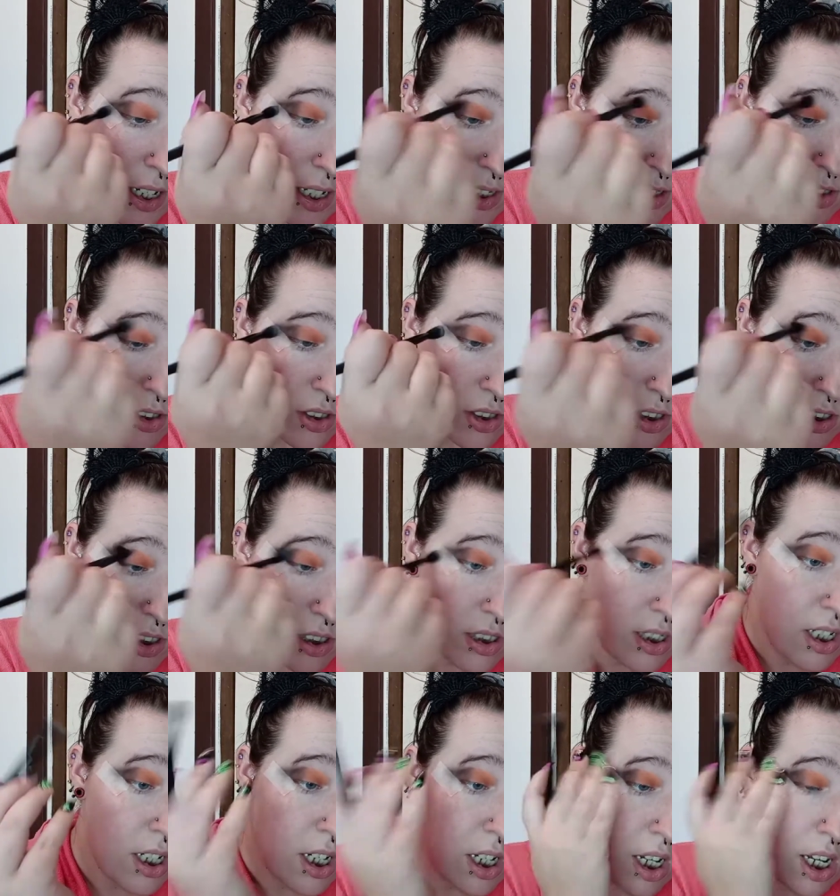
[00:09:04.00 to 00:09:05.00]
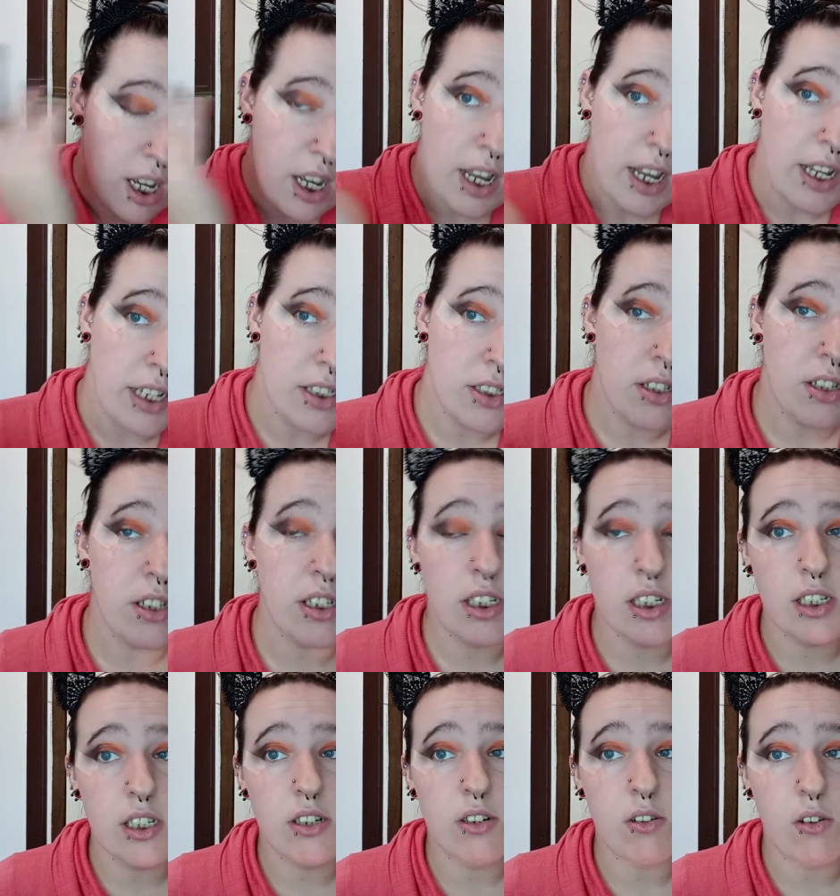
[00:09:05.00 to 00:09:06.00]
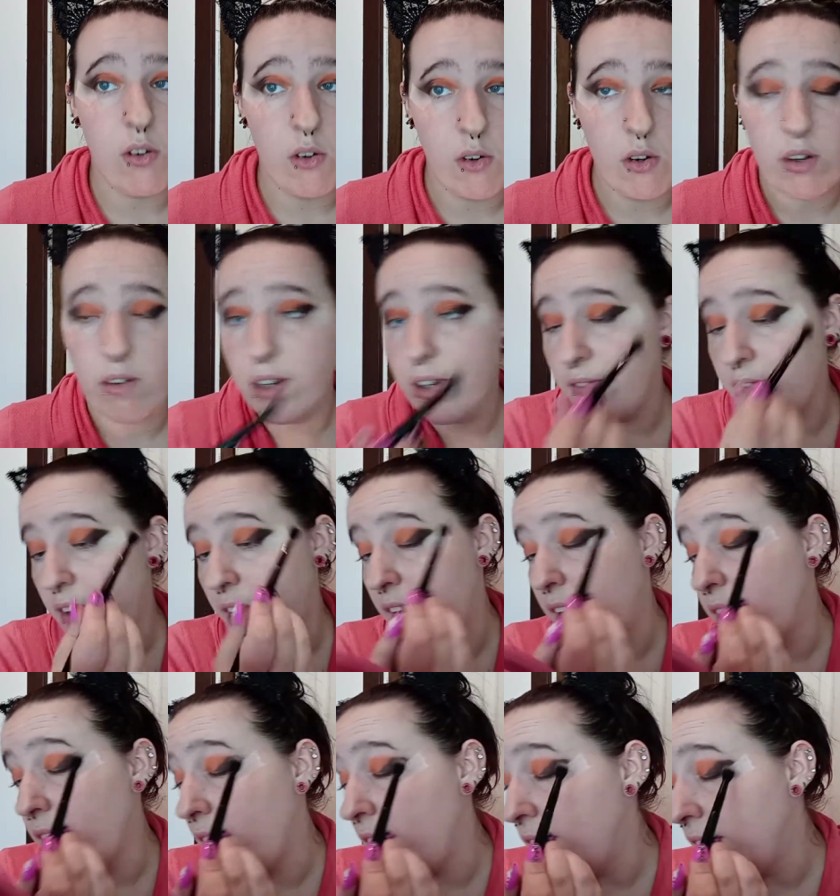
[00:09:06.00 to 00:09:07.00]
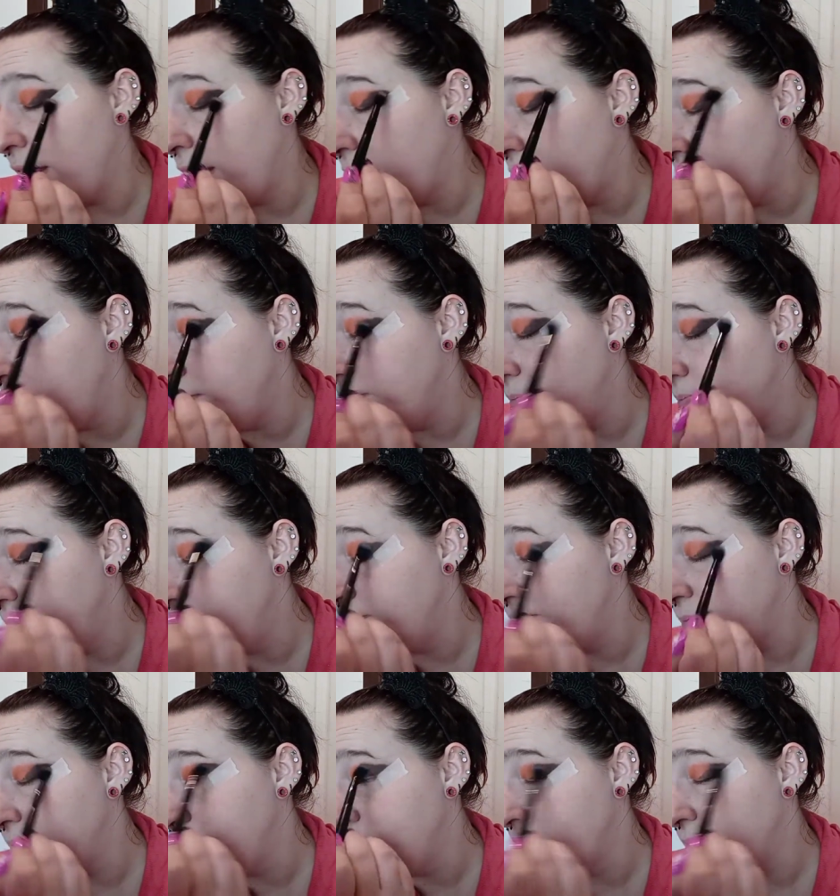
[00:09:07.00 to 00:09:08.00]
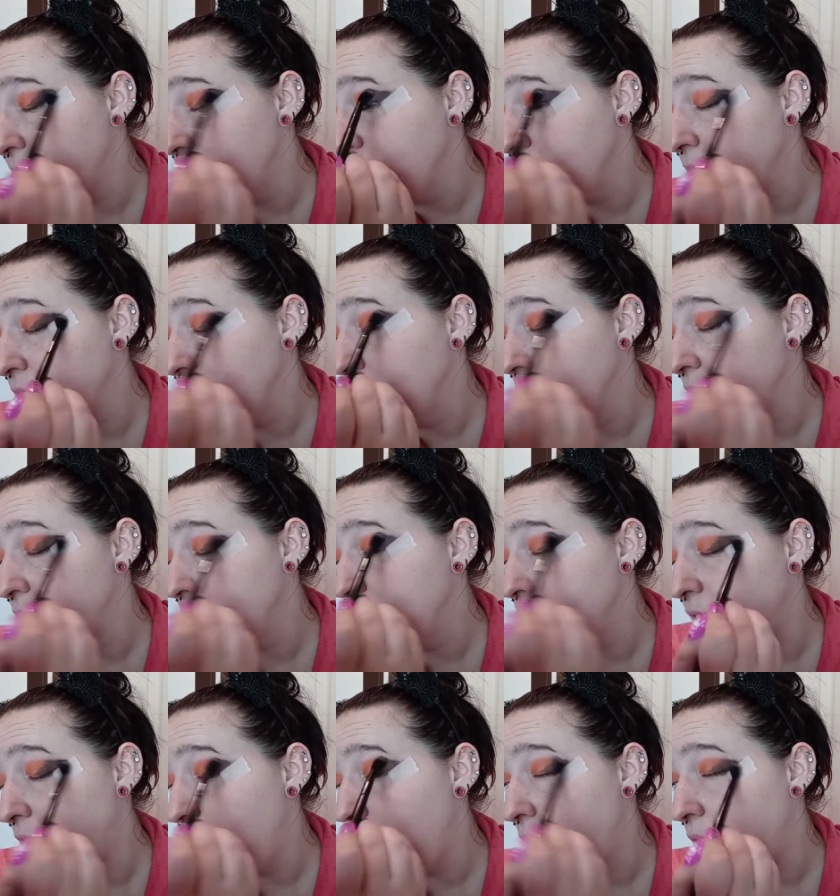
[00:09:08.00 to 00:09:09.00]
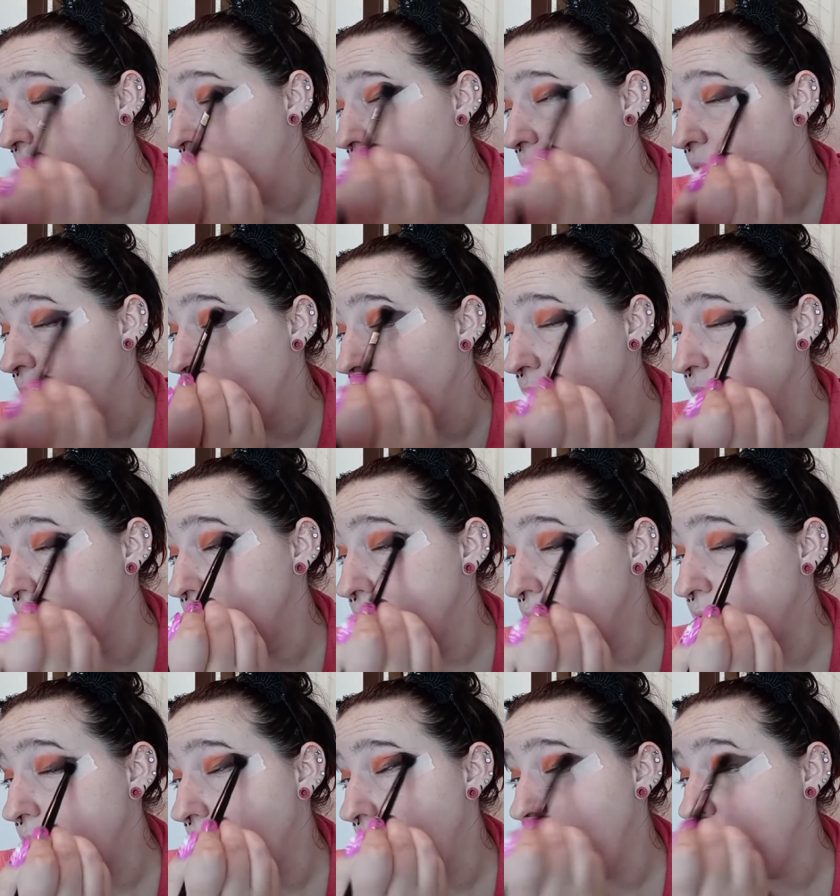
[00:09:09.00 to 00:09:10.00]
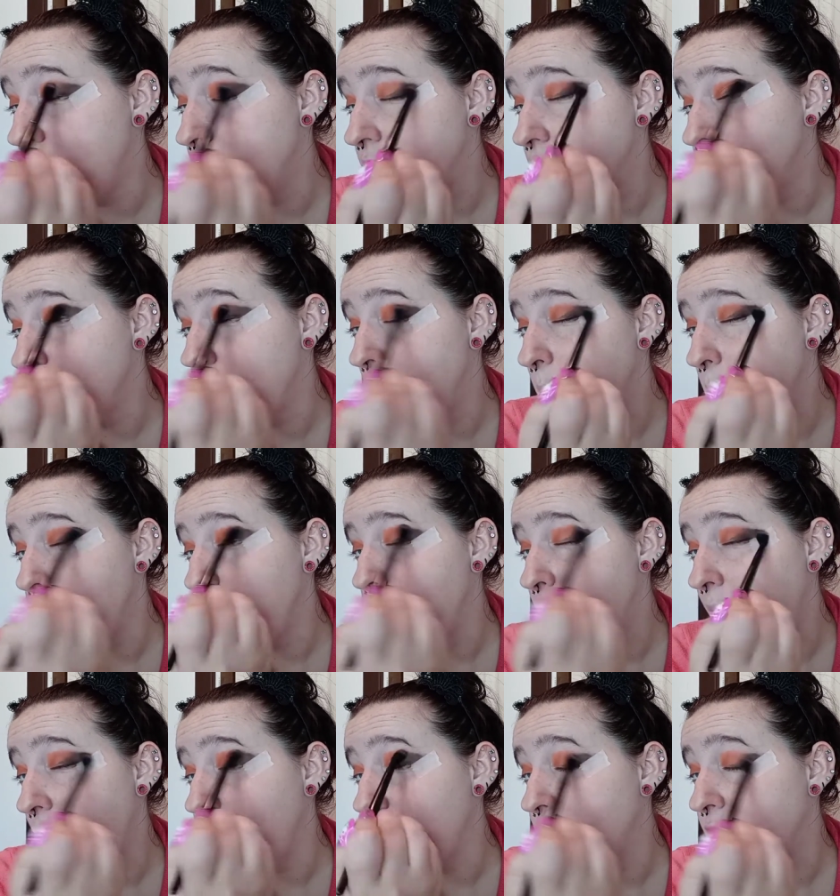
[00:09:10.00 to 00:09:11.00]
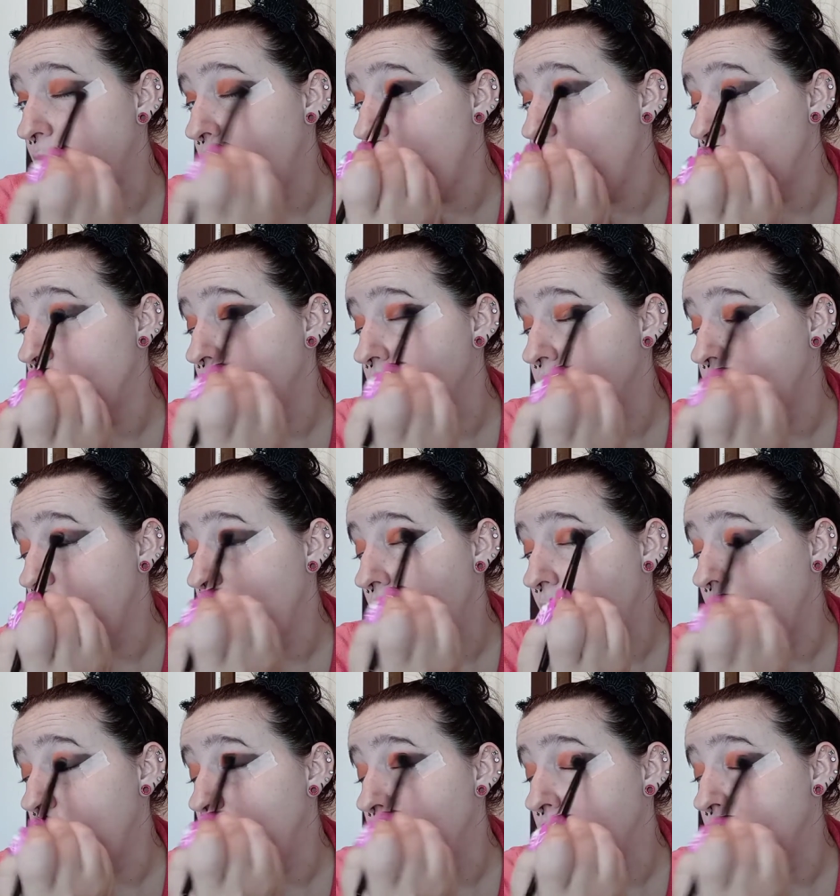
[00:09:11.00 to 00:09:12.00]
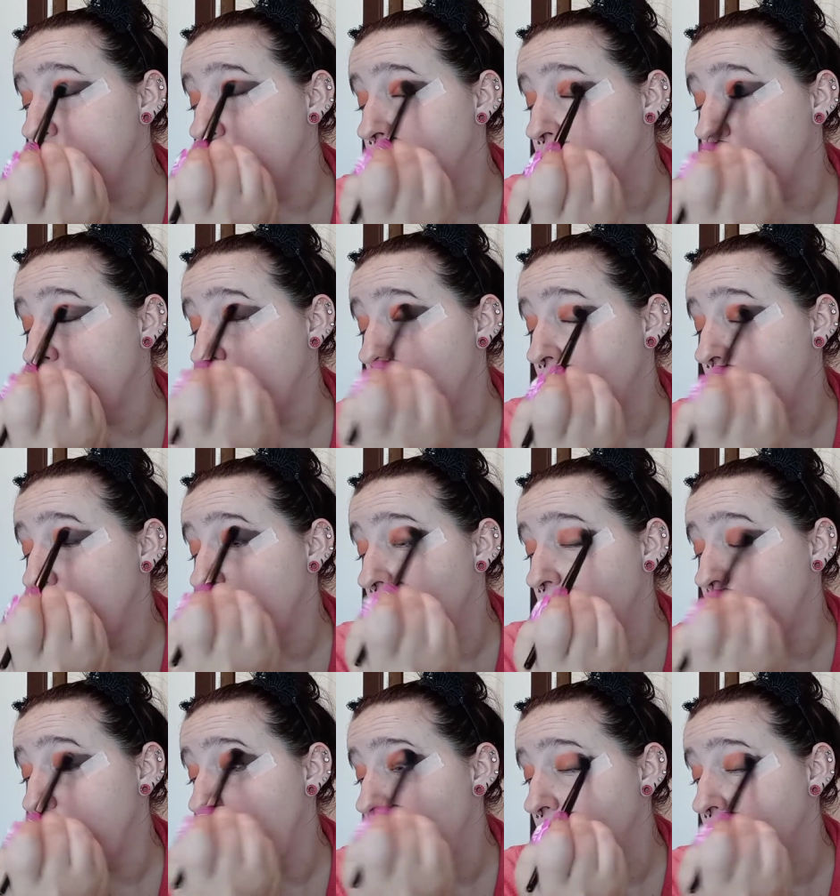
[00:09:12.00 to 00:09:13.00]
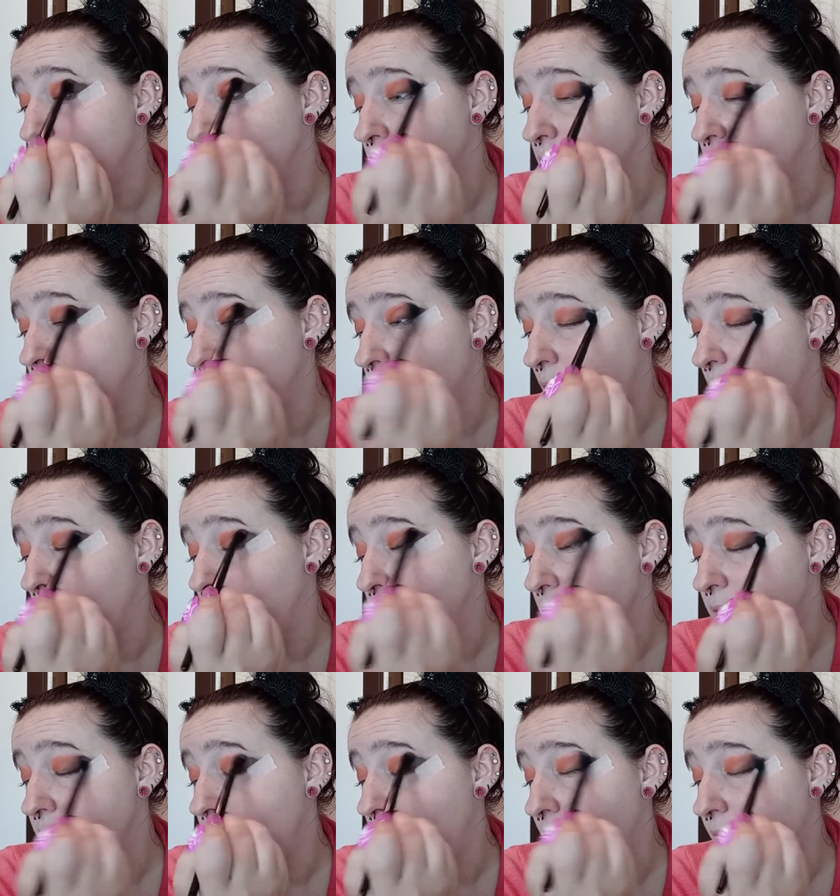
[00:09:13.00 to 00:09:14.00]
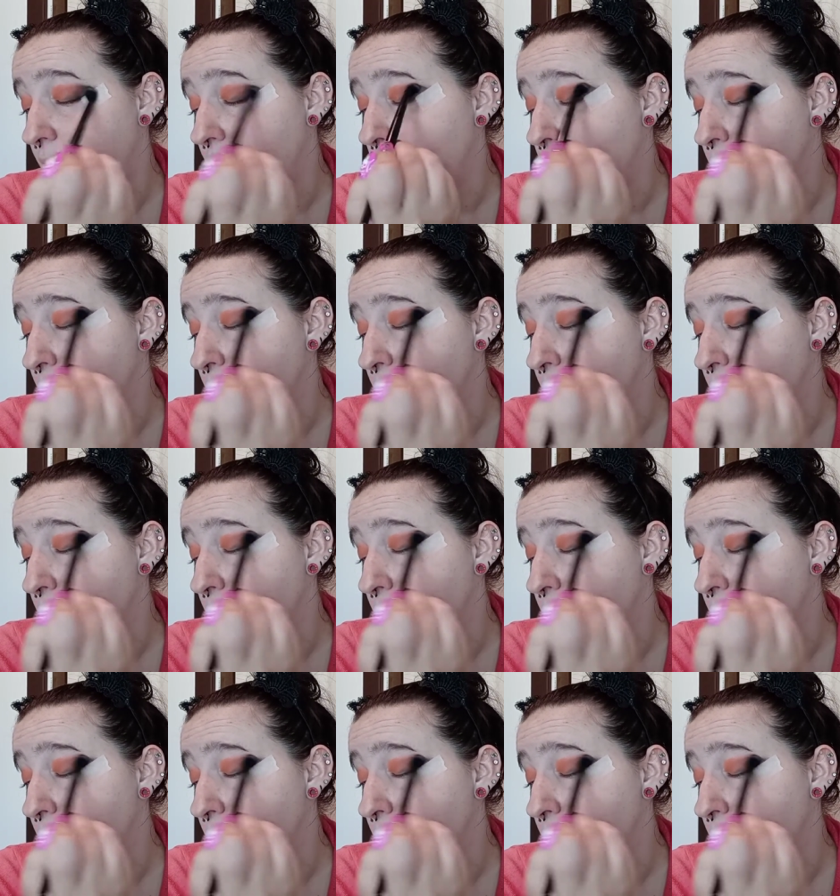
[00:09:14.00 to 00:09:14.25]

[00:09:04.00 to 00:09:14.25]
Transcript: just, it's looking a little horrifying right now. So you guys can see sweeping back and forth and circular motions up and down